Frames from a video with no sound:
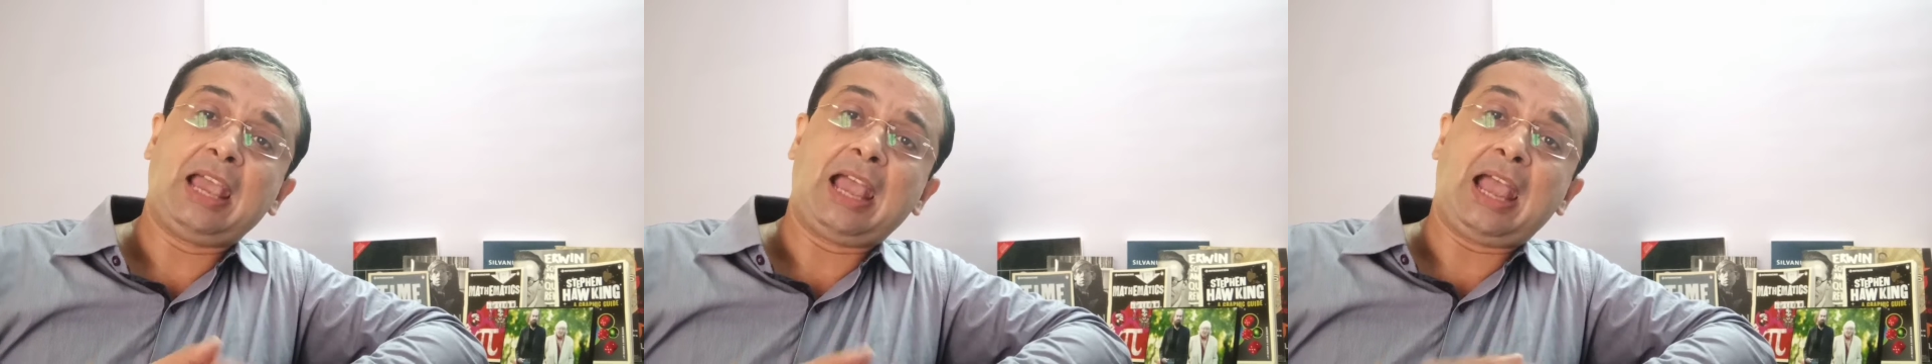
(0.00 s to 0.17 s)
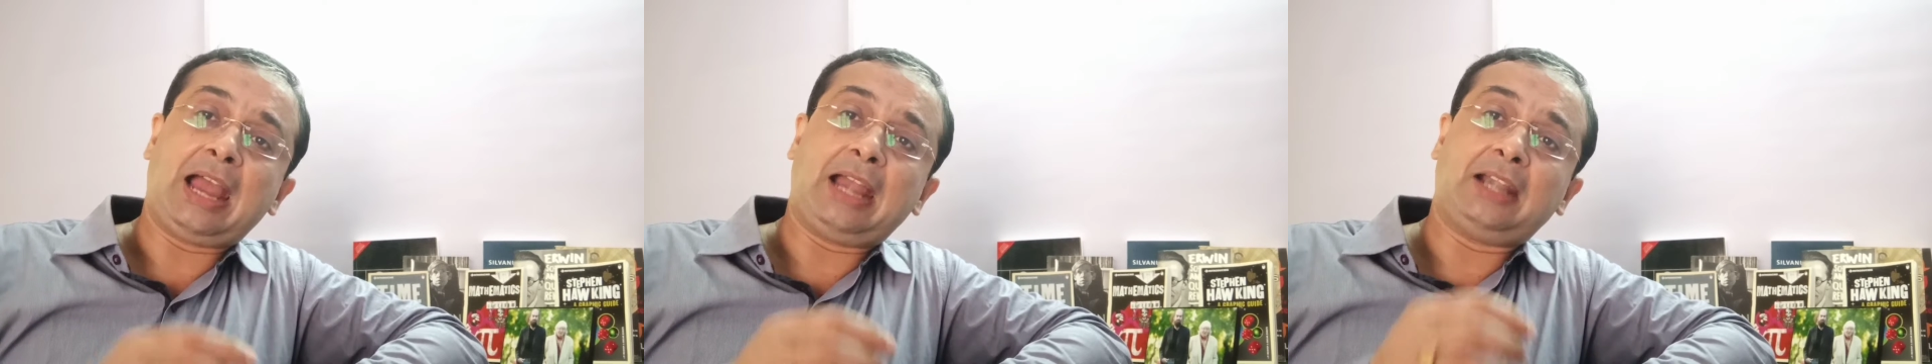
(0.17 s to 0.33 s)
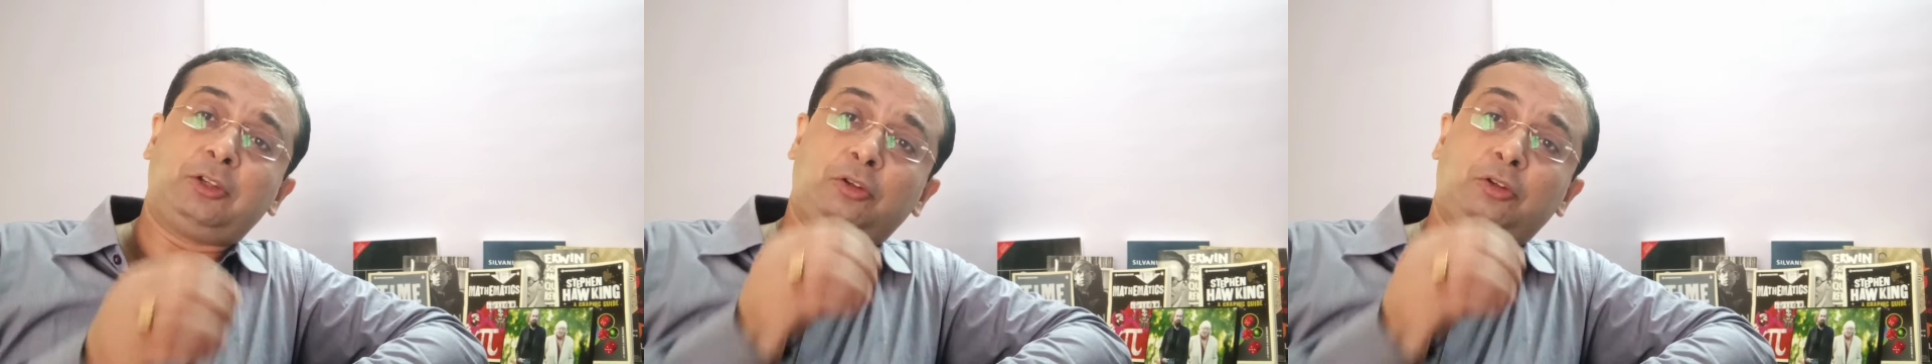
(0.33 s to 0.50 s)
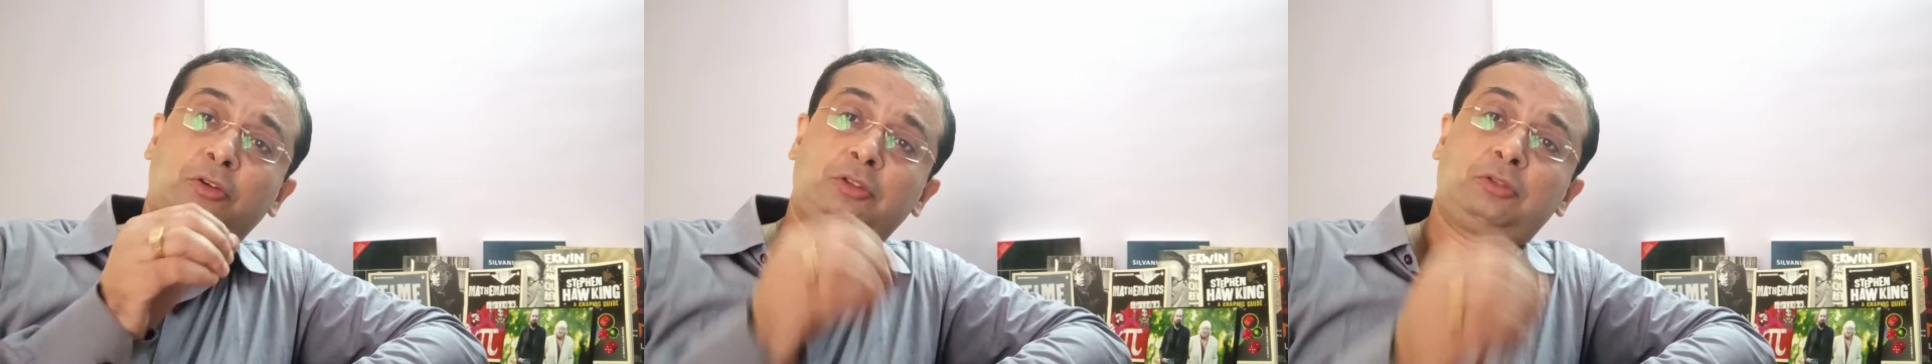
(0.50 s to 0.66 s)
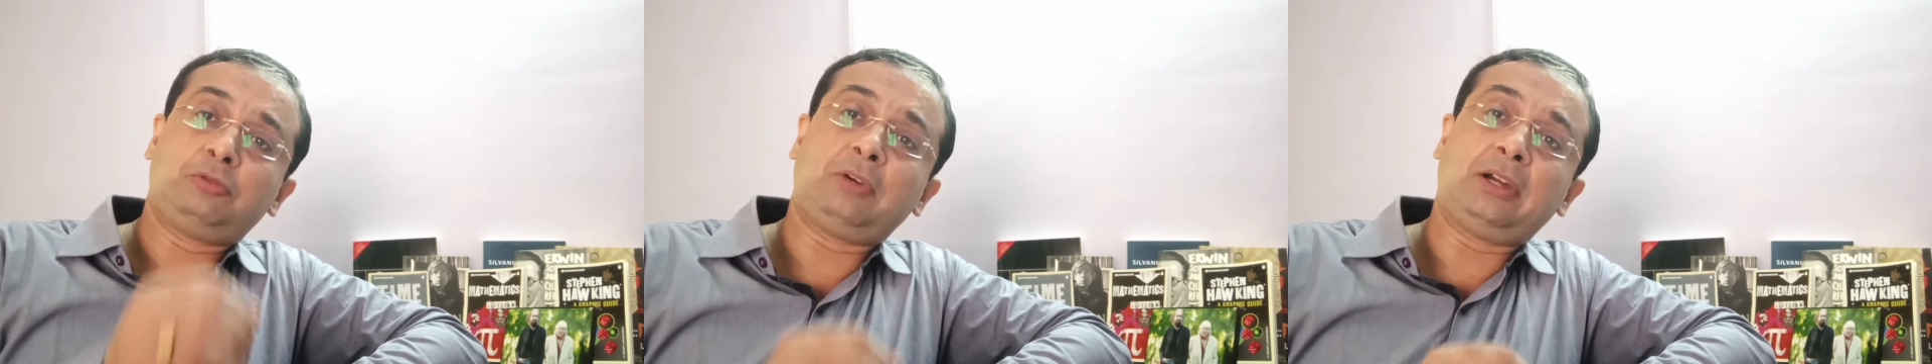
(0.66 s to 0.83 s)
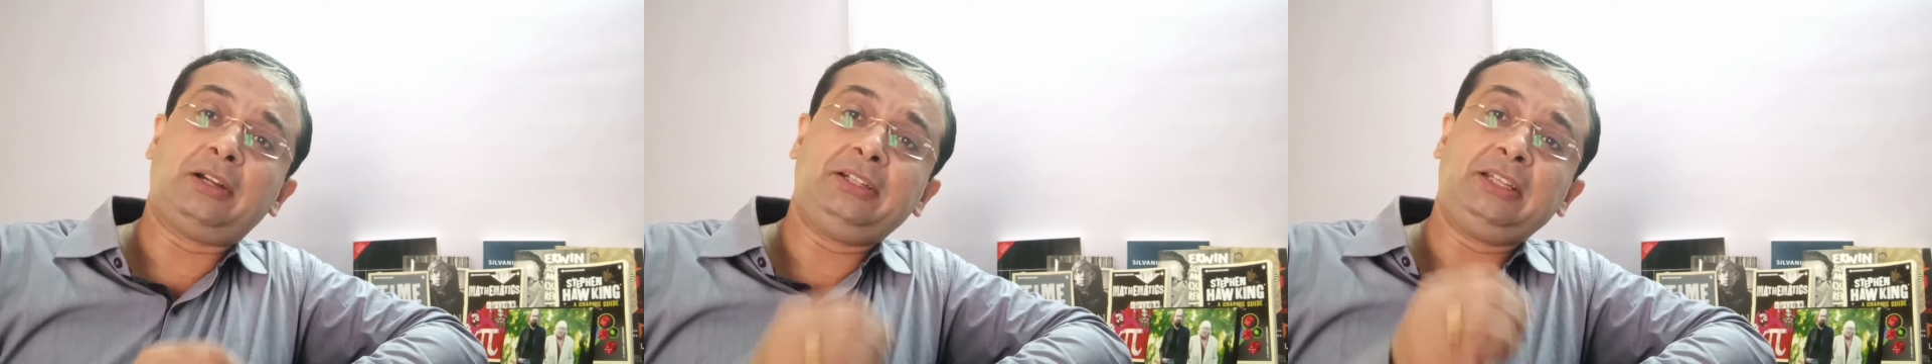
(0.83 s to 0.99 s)
and those
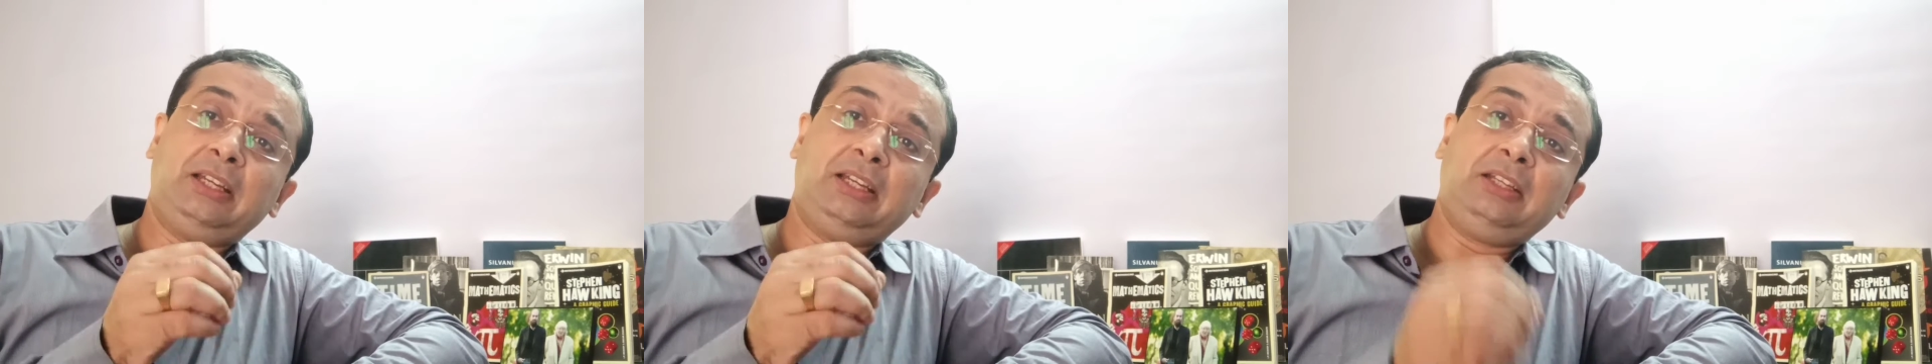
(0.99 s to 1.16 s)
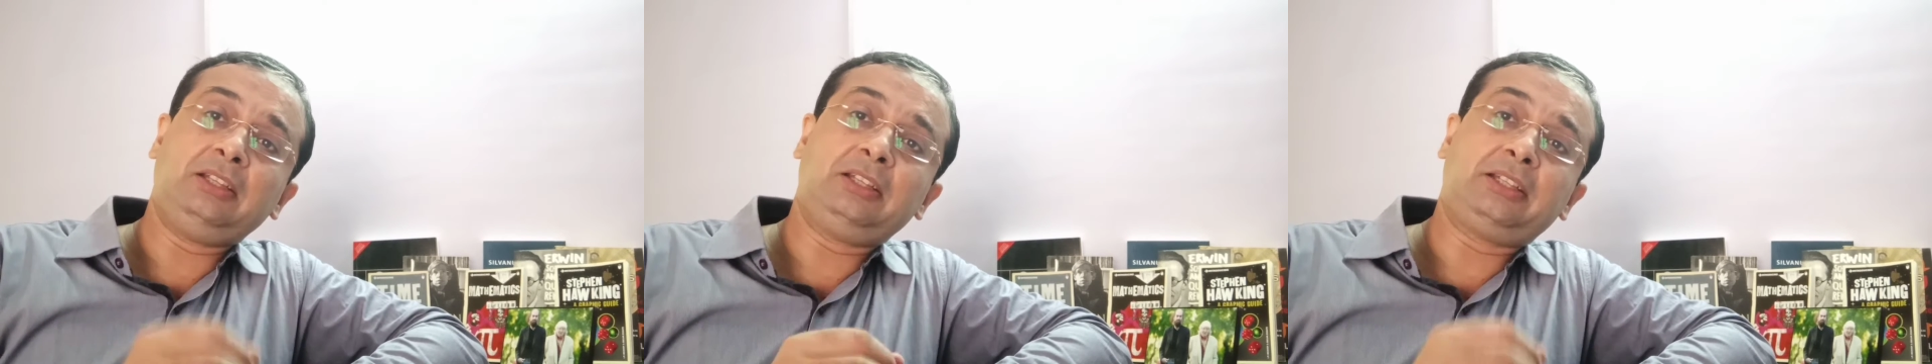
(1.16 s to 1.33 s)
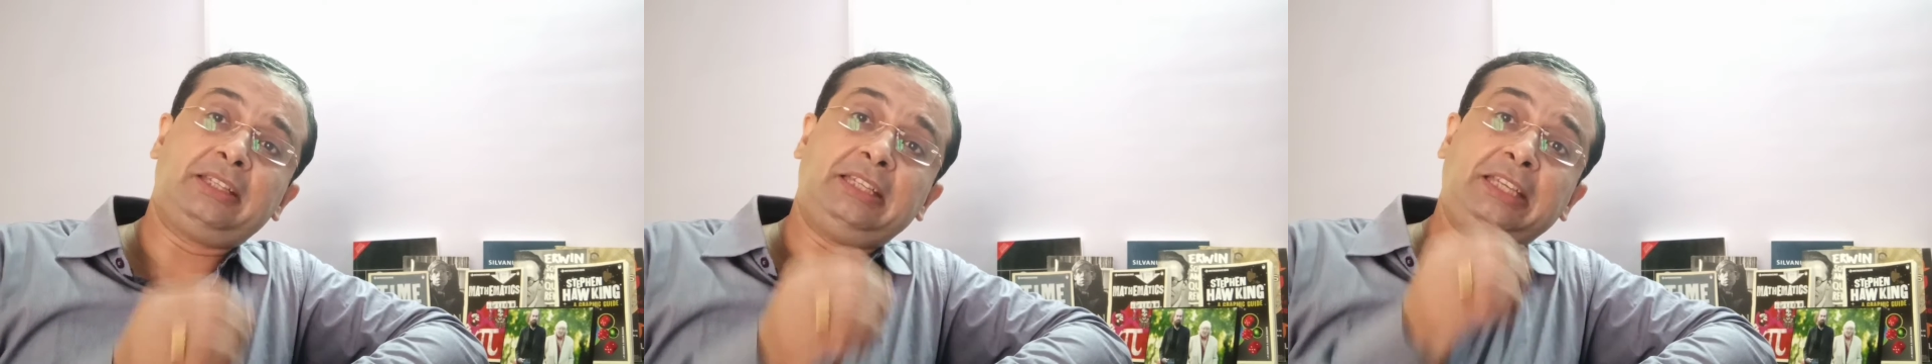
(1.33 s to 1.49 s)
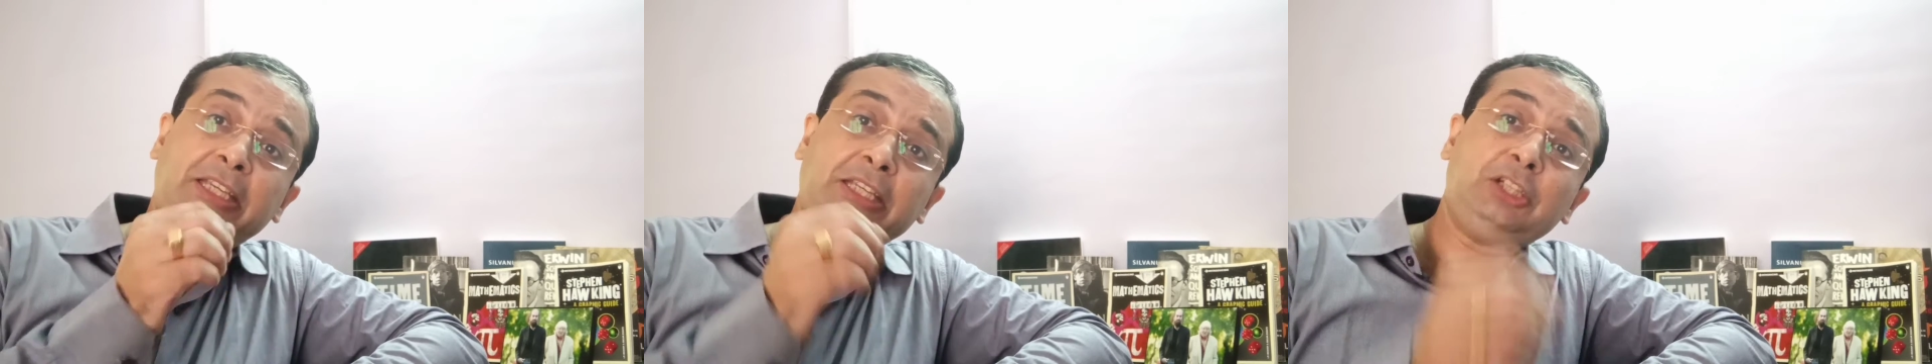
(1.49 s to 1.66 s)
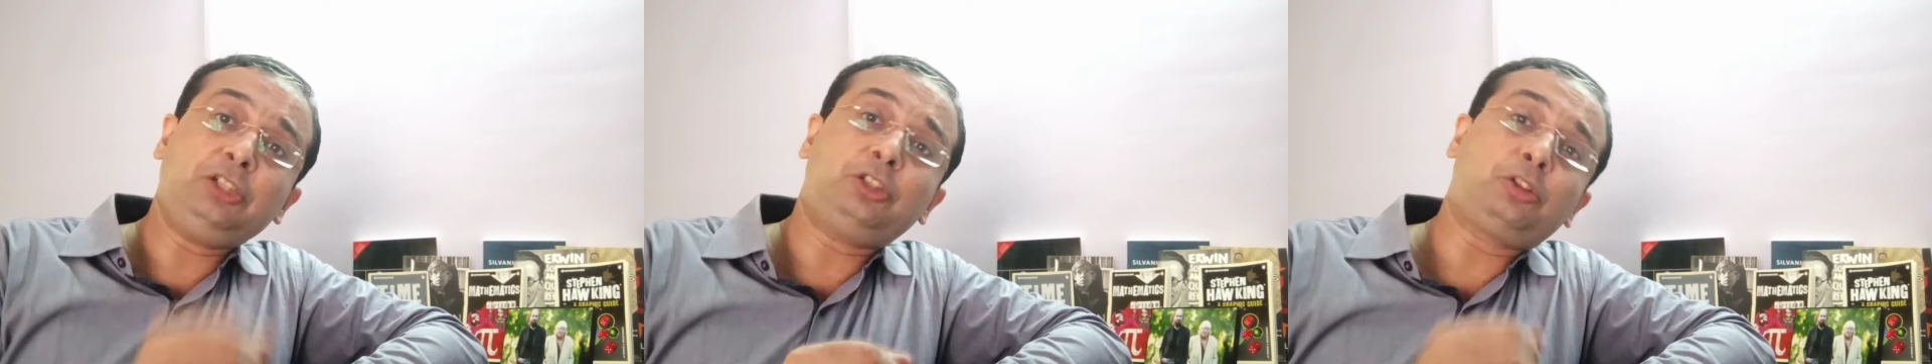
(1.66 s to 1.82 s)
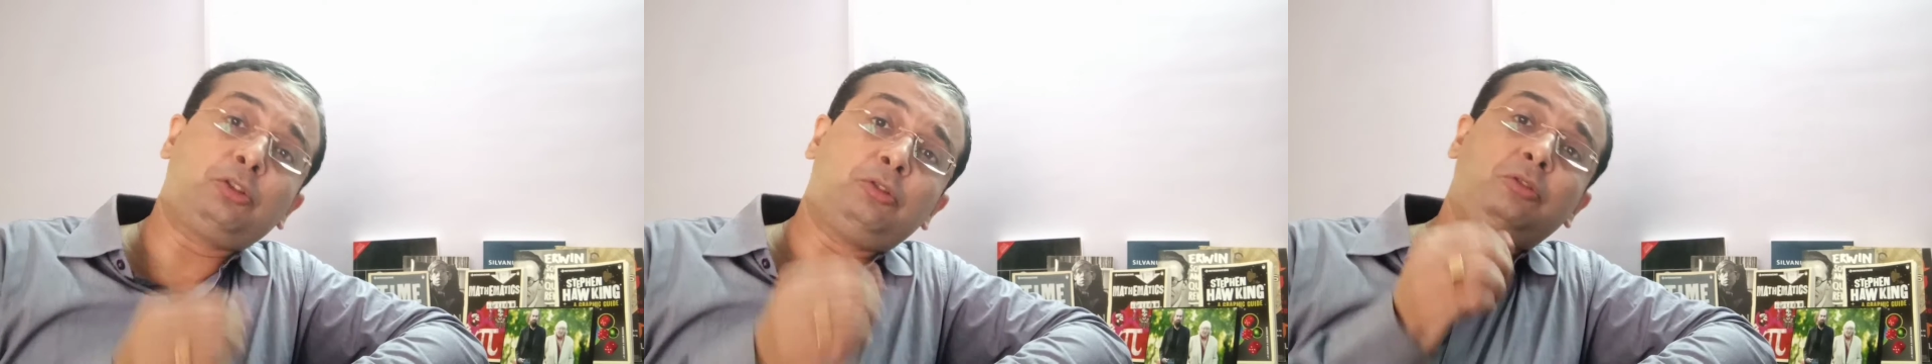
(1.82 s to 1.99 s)
who are really
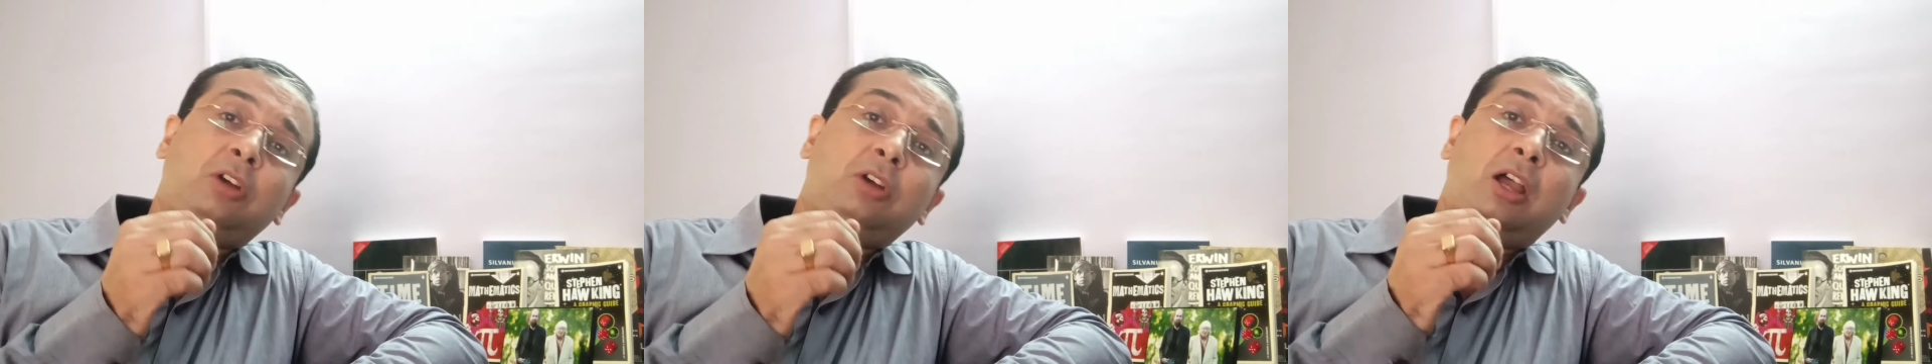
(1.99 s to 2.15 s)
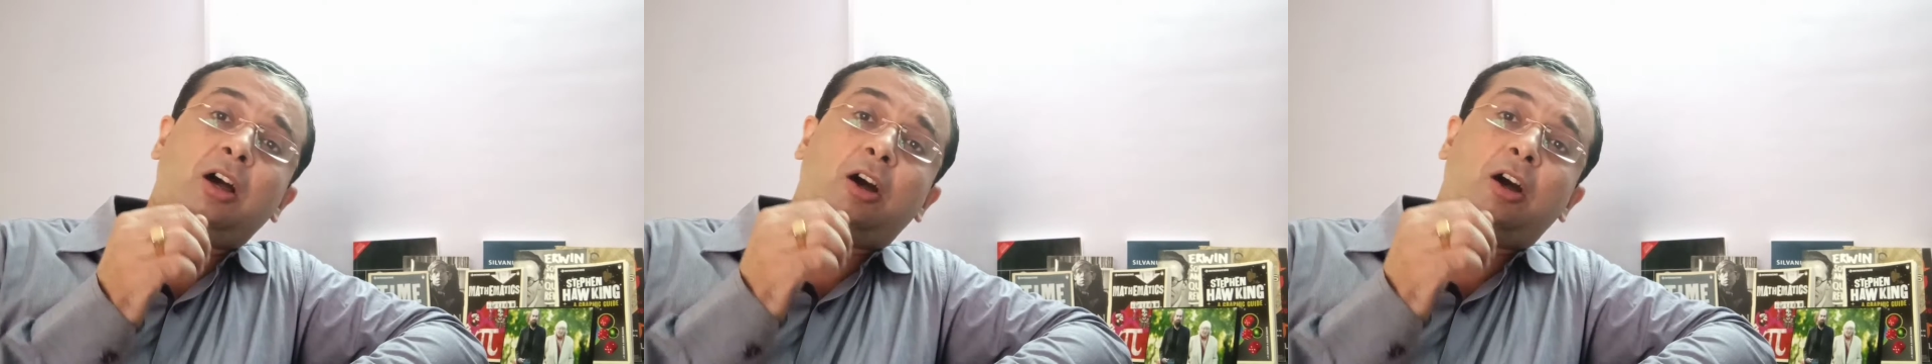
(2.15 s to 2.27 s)
keen to